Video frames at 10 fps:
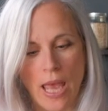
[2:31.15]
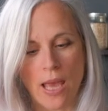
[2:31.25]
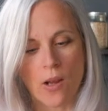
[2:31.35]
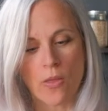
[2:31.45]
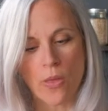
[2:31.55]

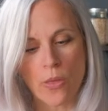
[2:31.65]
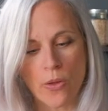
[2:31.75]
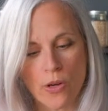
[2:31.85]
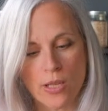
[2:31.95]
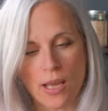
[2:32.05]
And on the
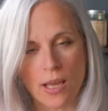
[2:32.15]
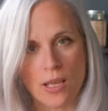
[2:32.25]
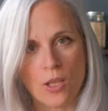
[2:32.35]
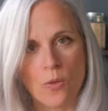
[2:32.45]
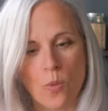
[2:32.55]
third
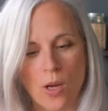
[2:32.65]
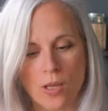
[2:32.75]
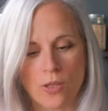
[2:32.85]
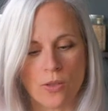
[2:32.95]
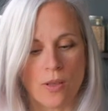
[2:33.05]
day, you
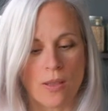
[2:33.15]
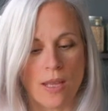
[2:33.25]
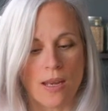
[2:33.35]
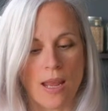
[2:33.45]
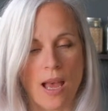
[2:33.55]
want to
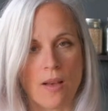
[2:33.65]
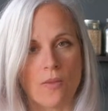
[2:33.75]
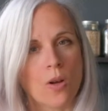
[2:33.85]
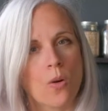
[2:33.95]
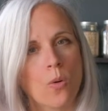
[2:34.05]
then have
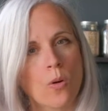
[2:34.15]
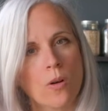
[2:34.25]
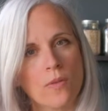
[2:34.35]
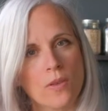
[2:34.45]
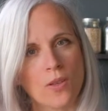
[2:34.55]
1/4
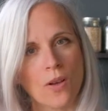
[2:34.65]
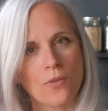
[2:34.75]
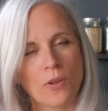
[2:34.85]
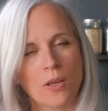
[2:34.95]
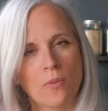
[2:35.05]
of the
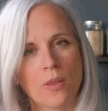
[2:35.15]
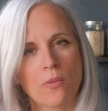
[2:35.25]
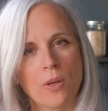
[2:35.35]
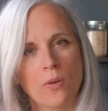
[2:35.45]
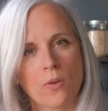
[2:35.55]
soft drink with
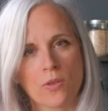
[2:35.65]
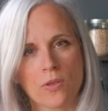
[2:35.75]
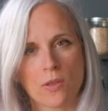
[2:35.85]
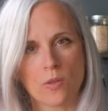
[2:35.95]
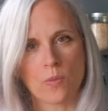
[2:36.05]
3/4
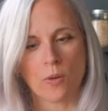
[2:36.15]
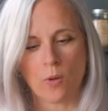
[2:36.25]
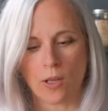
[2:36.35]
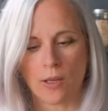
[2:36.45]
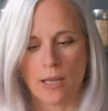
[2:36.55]
of the spring
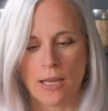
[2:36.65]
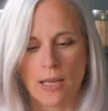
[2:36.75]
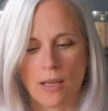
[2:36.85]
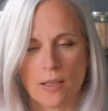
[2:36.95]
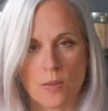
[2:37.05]
water,
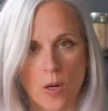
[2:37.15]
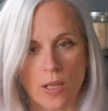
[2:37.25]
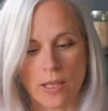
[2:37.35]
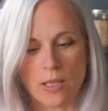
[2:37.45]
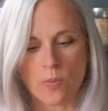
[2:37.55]

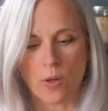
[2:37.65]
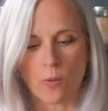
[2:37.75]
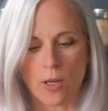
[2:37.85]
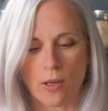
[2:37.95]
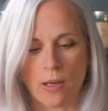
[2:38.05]
sparkling spring
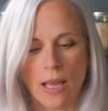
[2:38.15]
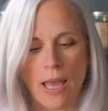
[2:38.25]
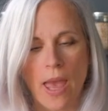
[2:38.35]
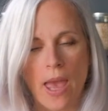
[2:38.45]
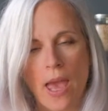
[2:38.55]
water.
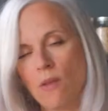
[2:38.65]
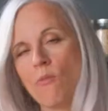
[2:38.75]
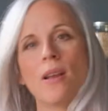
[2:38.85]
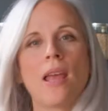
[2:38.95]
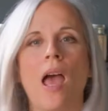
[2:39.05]
And
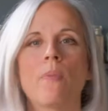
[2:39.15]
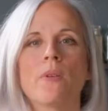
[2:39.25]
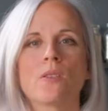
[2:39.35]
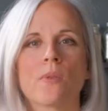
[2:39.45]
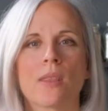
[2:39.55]
what
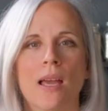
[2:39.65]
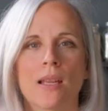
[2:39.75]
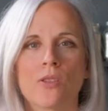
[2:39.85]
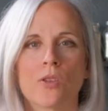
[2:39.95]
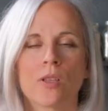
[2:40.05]
happens with that
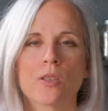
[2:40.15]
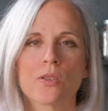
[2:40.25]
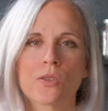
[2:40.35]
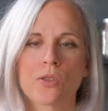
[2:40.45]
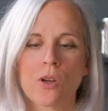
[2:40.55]
is you're going to
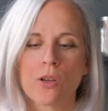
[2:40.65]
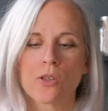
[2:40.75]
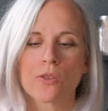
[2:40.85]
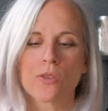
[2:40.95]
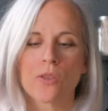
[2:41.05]
start
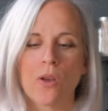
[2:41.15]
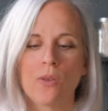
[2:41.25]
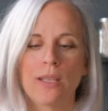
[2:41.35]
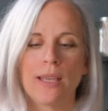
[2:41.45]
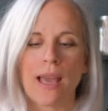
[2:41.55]
to
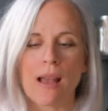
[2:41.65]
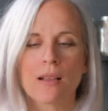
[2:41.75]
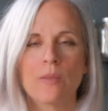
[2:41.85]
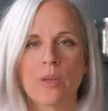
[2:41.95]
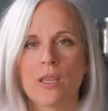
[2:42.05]
slowly
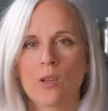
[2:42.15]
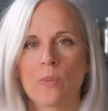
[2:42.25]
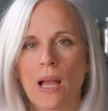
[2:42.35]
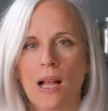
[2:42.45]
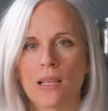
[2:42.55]
acclimate your
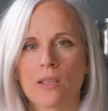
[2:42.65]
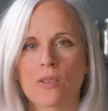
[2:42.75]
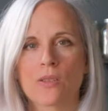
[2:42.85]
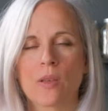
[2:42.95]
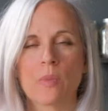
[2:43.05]
palate
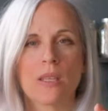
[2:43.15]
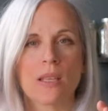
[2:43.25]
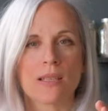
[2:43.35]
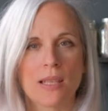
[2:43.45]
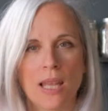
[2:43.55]
to something
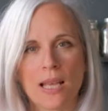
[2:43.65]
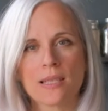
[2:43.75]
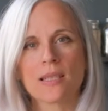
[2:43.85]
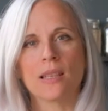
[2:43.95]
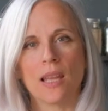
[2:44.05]
that's
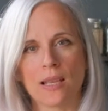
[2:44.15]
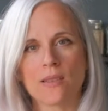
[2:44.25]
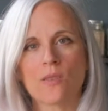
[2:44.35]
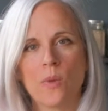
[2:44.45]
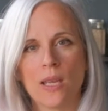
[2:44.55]
less and
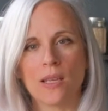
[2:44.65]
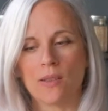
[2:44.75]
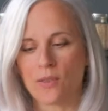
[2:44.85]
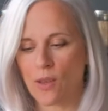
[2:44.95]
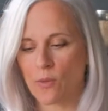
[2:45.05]
less
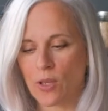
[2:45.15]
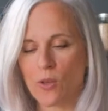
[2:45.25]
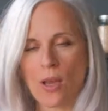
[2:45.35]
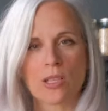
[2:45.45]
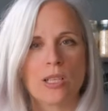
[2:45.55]
sweet, so that when
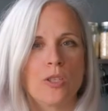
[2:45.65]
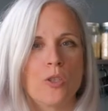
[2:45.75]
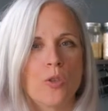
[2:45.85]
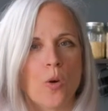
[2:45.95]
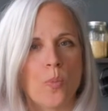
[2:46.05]
you actually
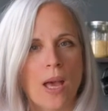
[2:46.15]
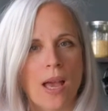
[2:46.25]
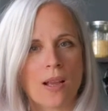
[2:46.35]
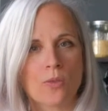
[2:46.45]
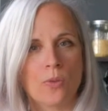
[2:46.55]
do go
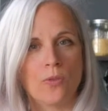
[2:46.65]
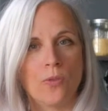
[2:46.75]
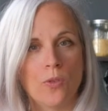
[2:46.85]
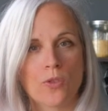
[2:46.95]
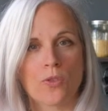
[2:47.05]
back to a
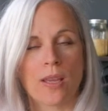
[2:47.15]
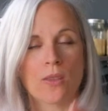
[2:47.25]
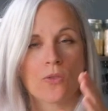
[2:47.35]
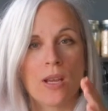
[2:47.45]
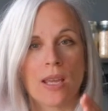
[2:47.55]
full
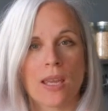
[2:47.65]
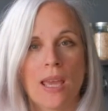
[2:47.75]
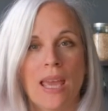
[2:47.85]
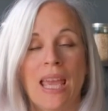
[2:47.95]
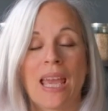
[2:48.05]
strength drink,
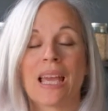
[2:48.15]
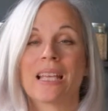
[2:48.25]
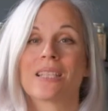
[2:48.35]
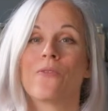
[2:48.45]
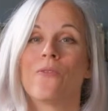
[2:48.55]
it
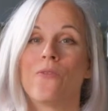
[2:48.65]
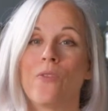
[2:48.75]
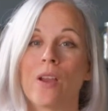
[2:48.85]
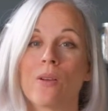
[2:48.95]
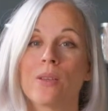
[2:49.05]
has a
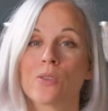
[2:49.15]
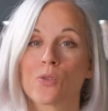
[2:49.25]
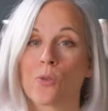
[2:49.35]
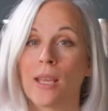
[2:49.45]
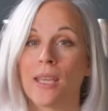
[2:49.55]
very
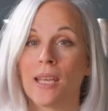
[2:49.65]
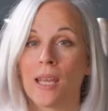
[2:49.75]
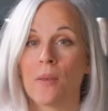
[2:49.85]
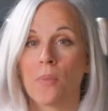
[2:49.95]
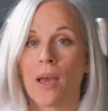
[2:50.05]
striking
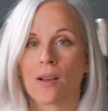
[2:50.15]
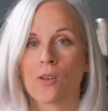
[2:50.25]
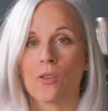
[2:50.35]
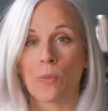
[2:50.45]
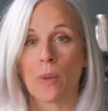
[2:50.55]
impact
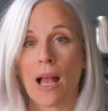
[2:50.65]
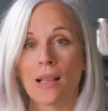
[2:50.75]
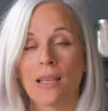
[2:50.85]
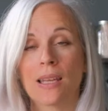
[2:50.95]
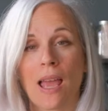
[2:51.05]
on your
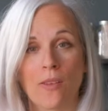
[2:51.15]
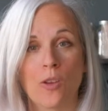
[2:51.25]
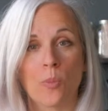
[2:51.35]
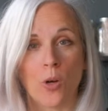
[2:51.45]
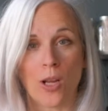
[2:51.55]
palate and
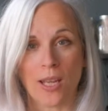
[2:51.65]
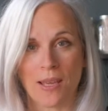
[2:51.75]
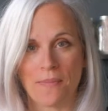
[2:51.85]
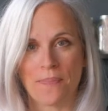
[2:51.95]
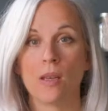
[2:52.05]
your
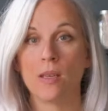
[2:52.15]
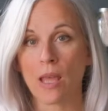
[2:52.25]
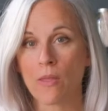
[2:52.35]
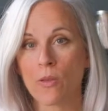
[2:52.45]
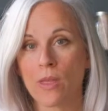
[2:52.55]
body.
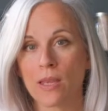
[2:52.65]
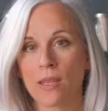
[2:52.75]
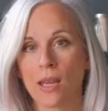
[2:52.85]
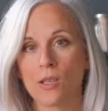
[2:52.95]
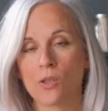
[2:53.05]
Another thing
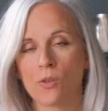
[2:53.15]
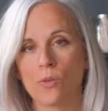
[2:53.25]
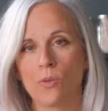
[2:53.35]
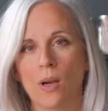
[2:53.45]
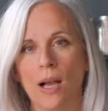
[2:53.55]
that I
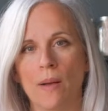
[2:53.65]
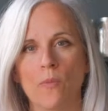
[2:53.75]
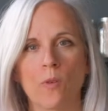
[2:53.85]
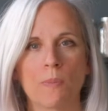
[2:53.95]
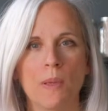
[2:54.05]
do
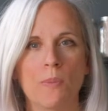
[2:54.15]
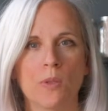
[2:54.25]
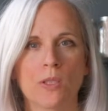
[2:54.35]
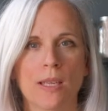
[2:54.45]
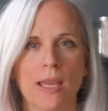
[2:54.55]
with
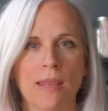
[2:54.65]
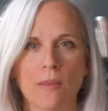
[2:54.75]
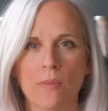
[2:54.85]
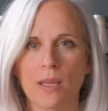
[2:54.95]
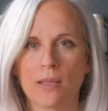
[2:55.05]
people to get
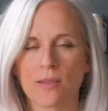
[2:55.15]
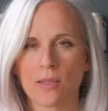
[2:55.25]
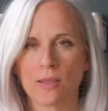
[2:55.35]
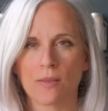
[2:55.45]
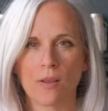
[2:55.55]
them is
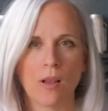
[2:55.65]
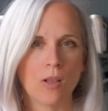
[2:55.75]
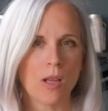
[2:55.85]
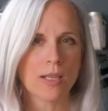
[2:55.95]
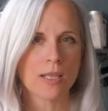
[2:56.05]
a
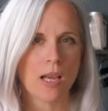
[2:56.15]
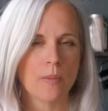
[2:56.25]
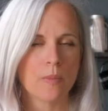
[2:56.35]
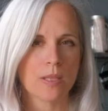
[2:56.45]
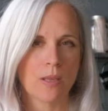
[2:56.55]
lot of
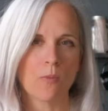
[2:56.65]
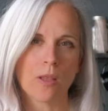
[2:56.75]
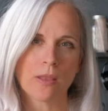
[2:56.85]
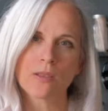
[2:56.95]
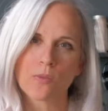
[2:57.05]
times they
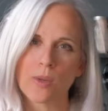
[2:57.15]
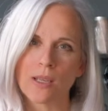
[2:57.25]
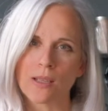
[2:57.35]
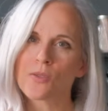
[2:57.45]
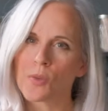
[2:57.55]
want the
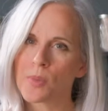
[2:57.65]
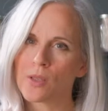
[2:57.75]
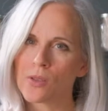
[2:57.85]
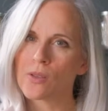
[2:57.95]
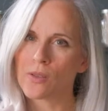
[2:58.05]
sweetness from
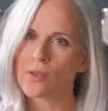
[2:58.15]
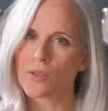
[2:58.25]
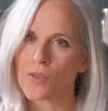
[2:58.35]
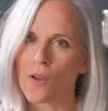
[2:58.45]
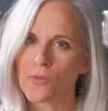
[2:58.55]
the
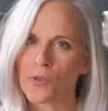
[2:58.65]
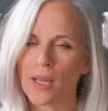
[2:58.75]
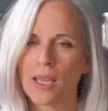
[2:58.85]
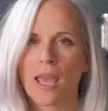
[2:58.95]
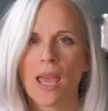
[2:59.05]
soft
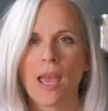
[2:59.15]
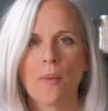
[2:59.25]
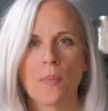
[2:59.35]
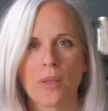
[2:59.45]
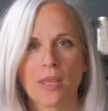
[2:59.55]
drink,
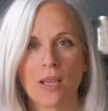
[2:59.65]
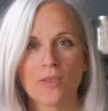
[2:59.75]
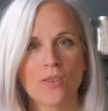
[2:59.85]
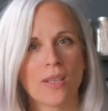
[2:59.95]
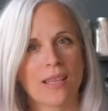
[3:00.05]
but they
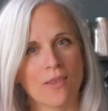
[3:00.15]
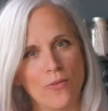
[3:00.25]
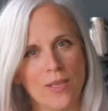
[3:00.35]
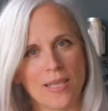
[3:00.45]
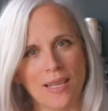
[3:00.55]
also like the
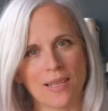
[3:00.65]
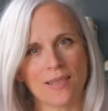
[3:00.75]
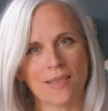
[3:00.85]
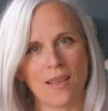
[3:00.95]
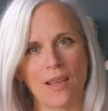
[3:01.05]

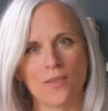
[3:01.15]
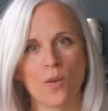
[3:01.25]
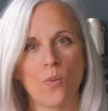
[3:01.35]
fizziness. And so